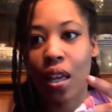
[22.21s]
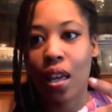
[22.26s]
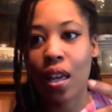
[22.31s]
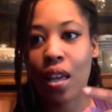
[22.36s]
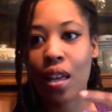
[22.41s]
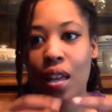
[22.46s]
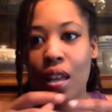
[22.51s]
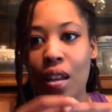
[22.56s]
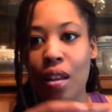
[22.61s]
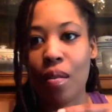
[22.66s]

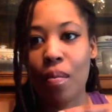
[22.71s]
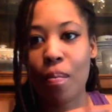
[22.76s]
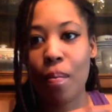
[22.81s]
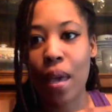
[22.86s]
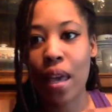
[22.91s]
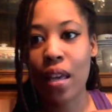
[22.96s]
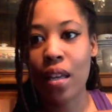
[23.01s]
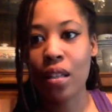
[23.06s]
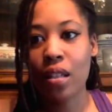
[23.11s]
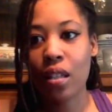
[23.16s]
And
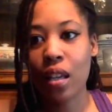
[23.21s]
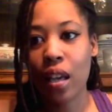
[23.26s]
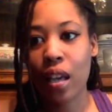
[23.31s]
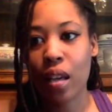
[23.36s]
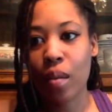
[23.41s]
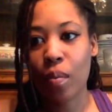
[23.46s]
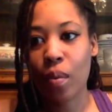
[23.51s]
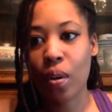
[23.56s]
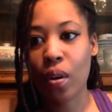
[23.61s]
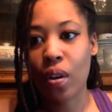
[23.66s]
Mane
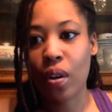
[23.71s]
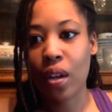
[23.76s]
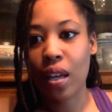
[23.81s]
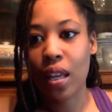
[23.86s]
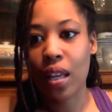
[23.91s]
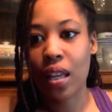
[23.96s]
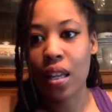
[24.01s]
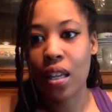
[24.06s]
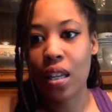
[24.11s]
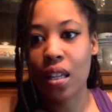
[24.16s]
Tamer
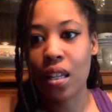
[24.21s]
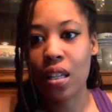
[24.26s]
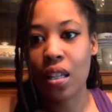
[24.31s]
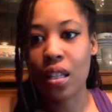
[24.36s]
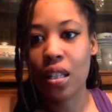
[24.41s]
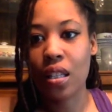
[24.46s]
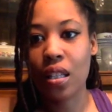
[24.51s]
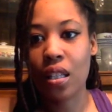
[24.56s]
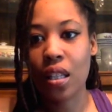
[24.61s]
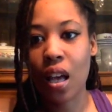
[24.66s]

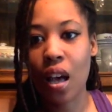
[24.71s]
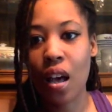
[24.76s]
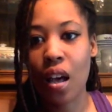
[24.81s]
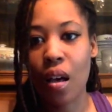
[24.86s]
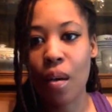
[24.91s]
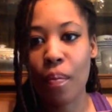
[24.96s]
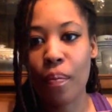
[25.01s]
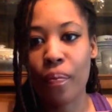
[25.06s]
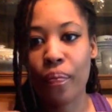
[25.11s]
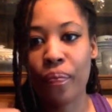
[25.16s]
is,
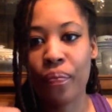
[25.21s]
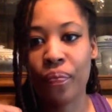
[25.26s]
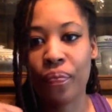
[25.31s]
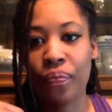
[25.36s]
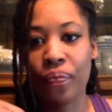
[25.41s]
I